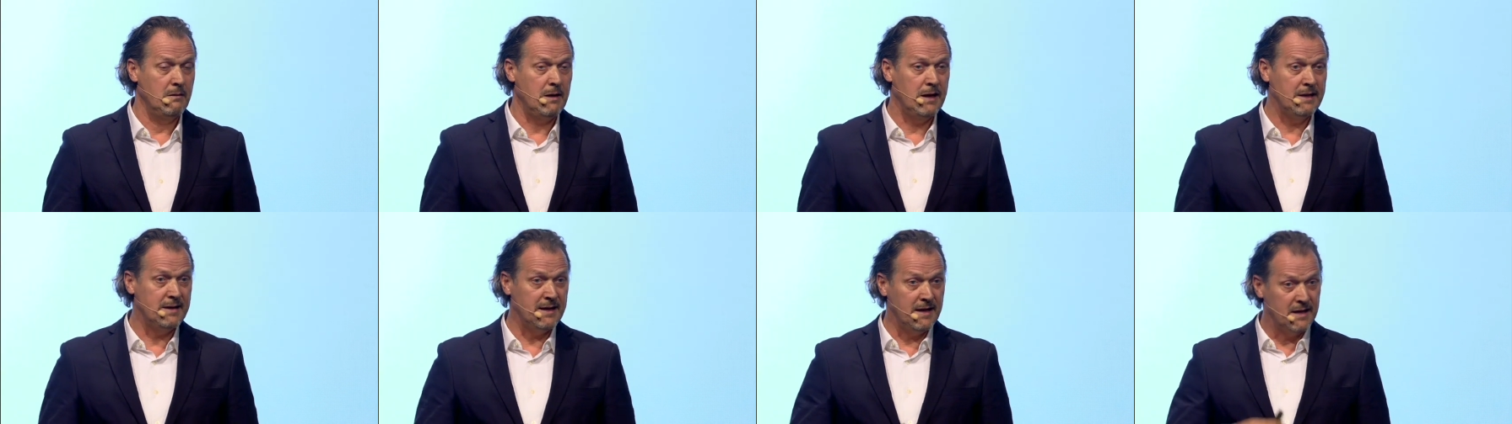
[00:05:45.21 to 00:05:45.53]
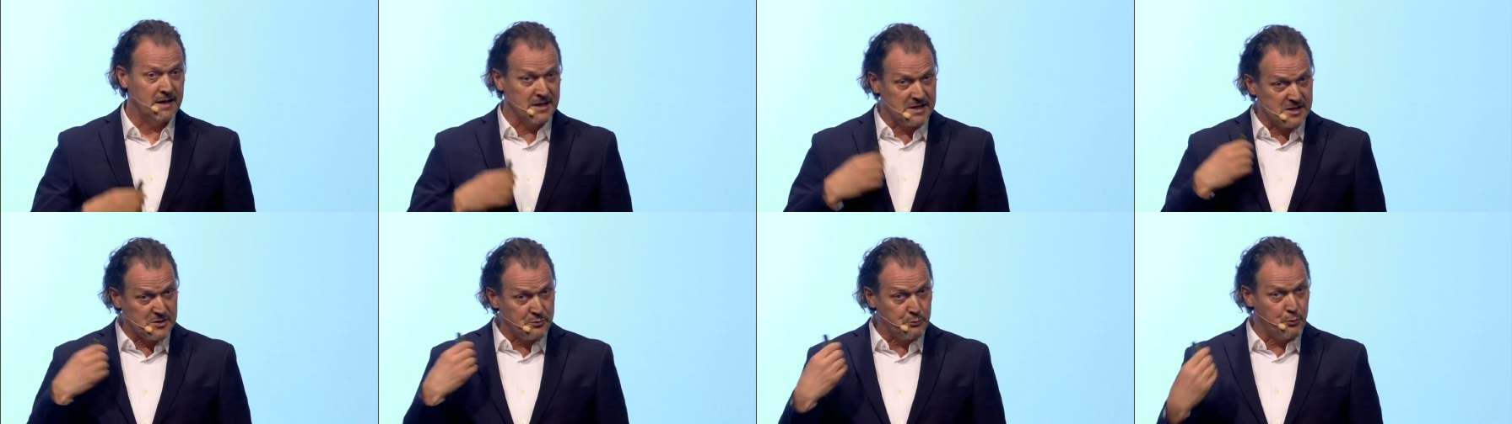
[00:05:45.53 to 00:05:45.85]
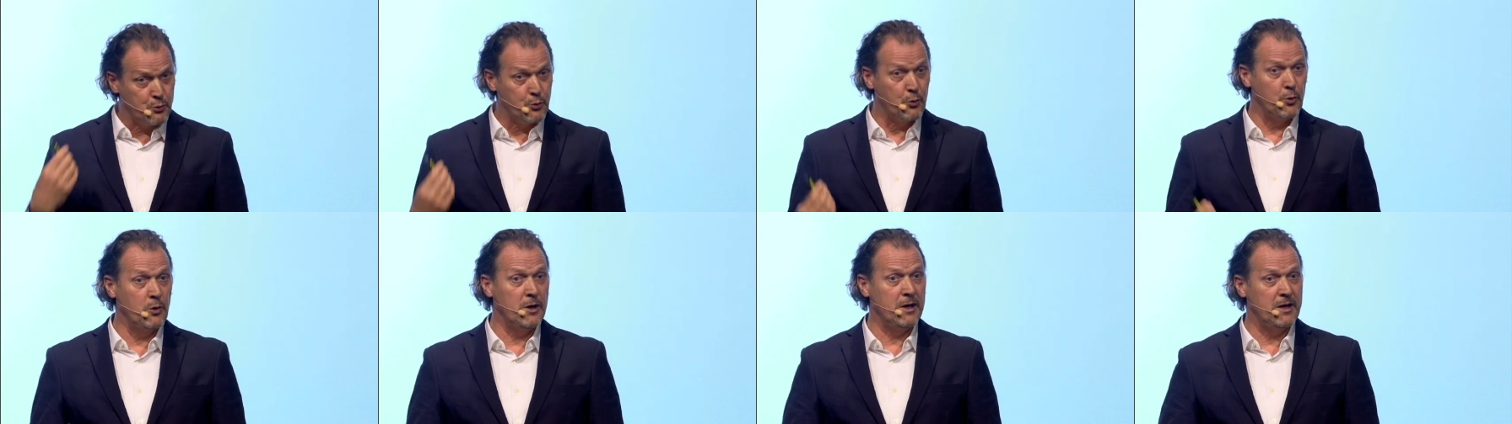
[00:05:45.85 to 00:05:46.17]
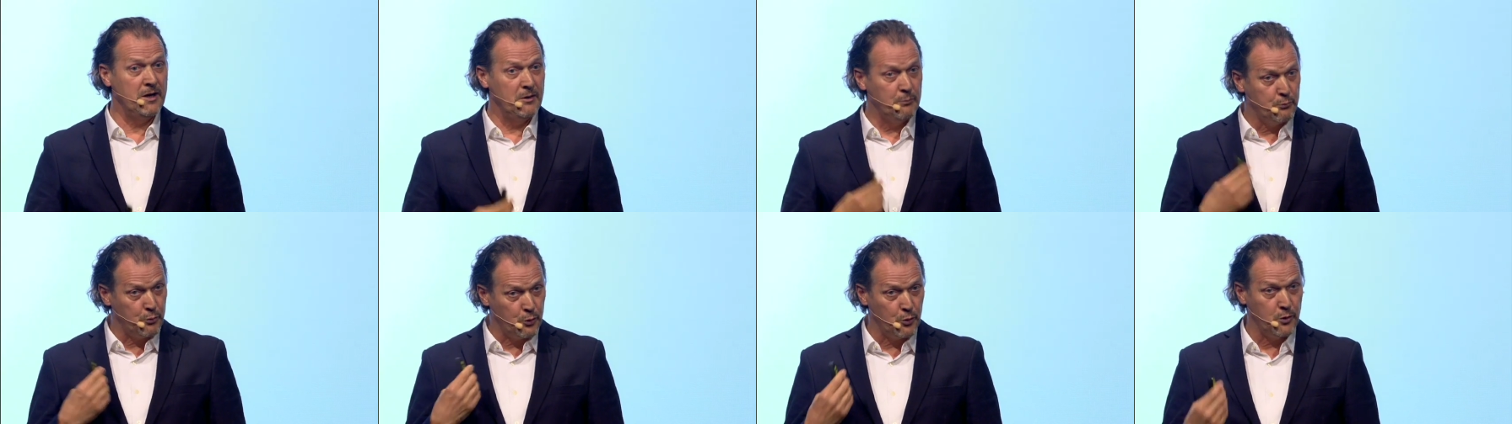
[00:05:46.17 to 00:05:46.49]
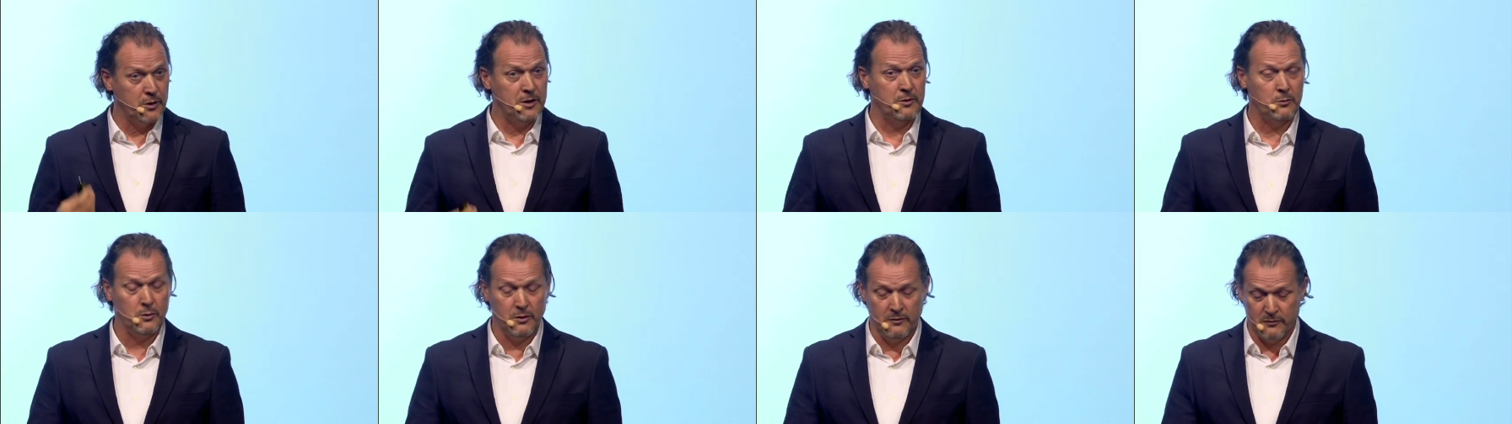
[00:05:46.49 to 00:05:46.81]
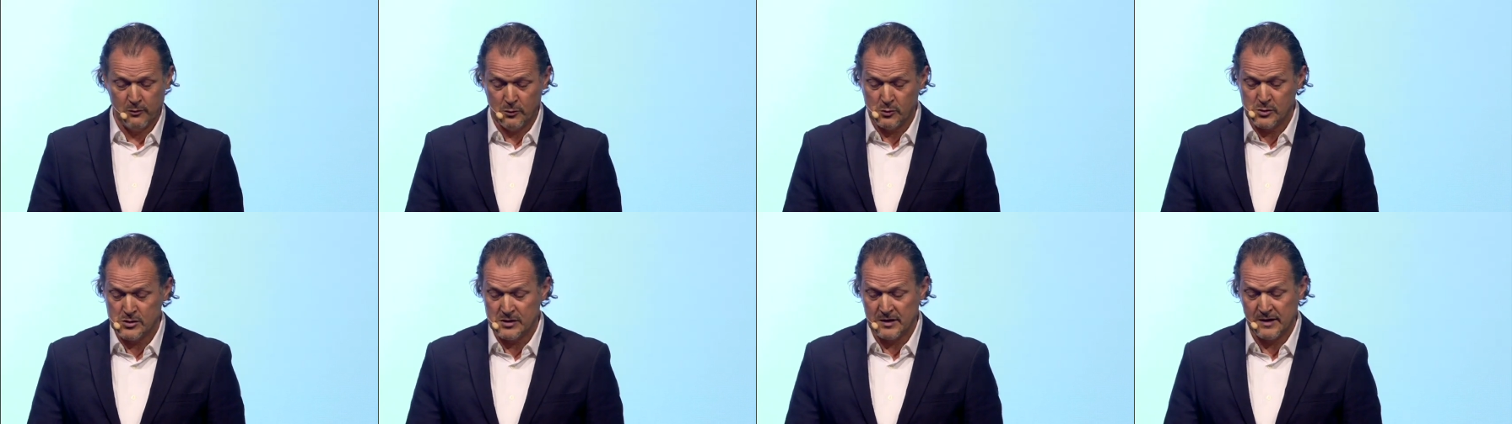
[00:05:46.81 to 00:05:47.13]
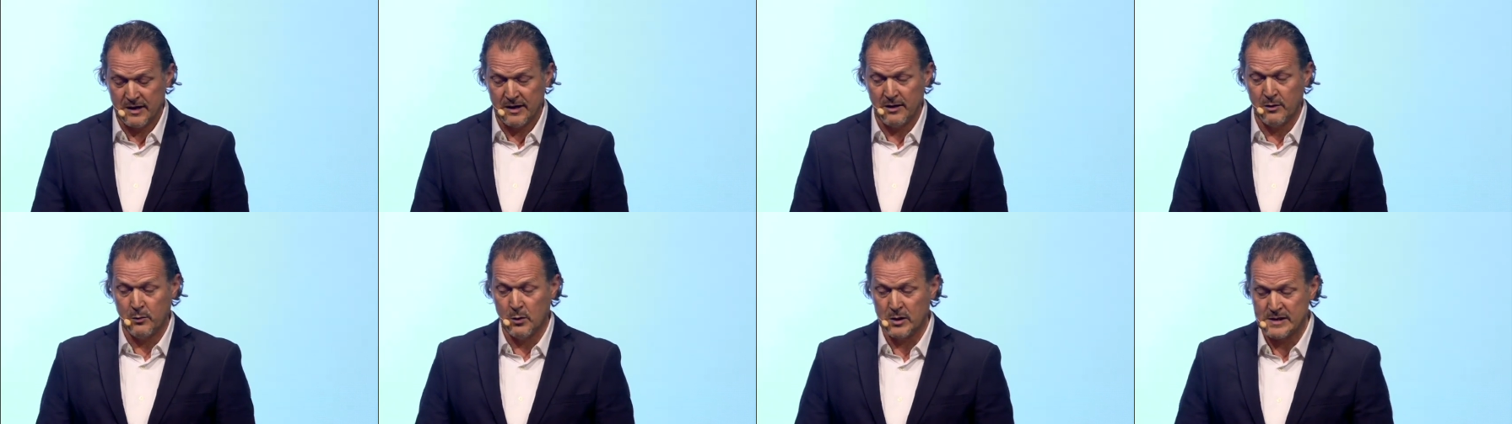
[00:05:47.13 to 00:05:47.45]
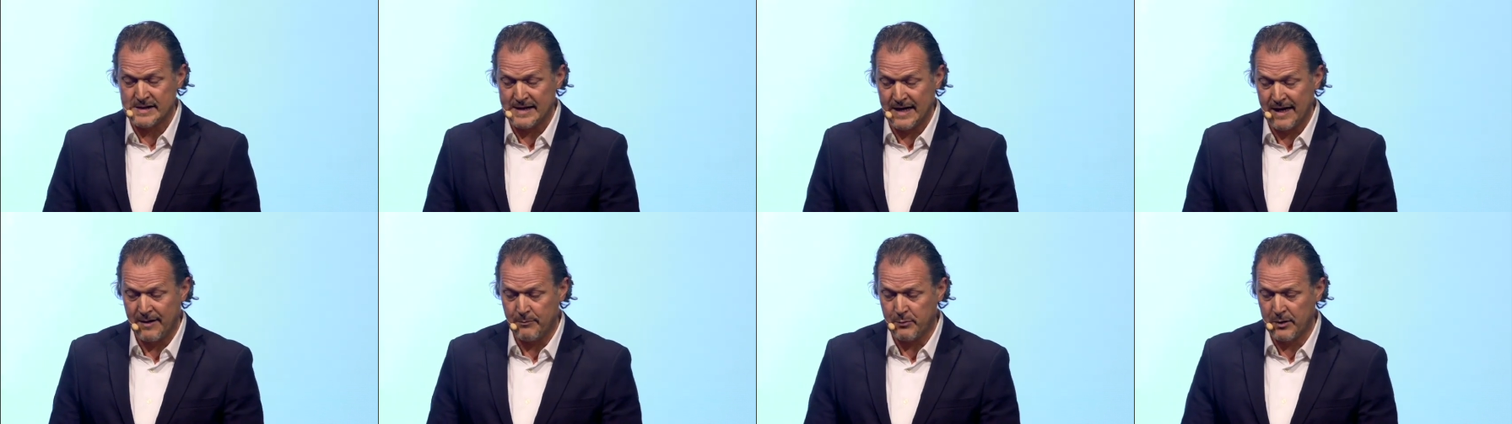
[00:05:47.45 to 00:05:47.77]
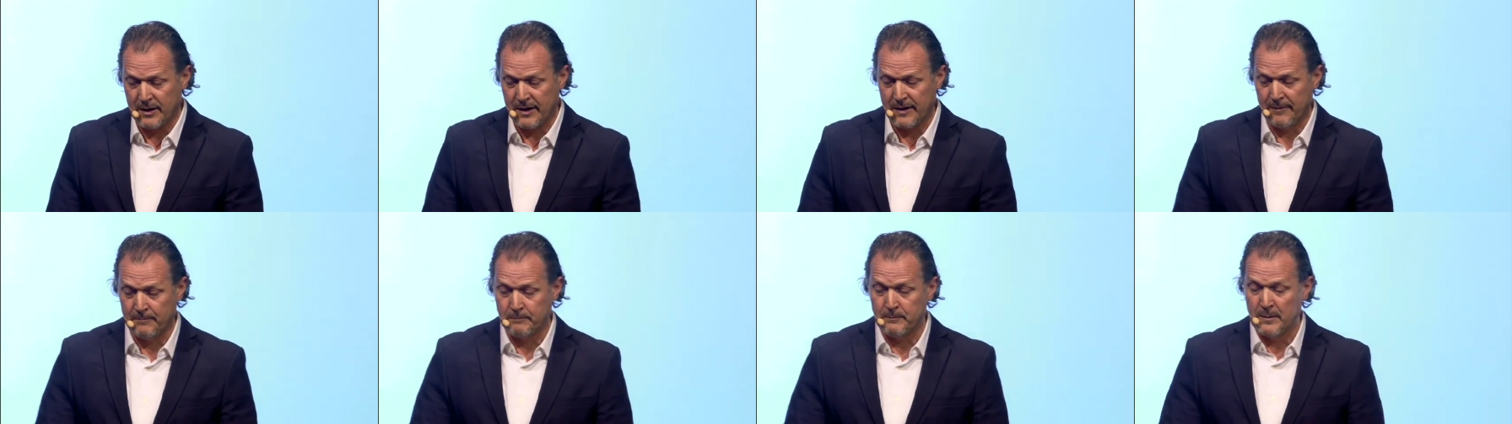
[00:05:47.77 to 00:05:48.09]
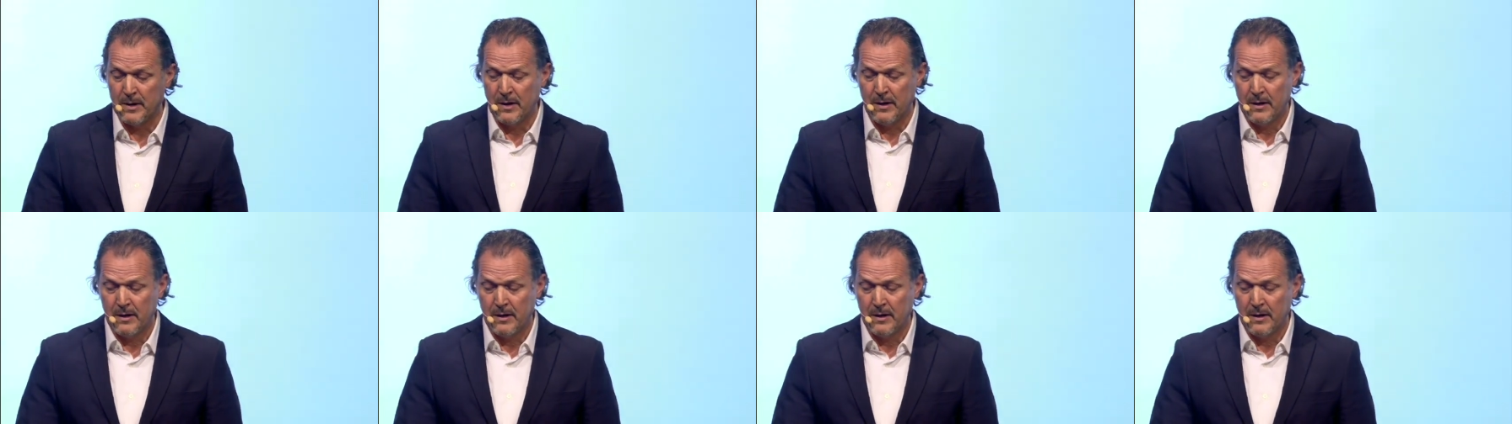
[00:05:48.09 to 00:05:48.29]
I think it's pretty, pretty revolutionary what's happening.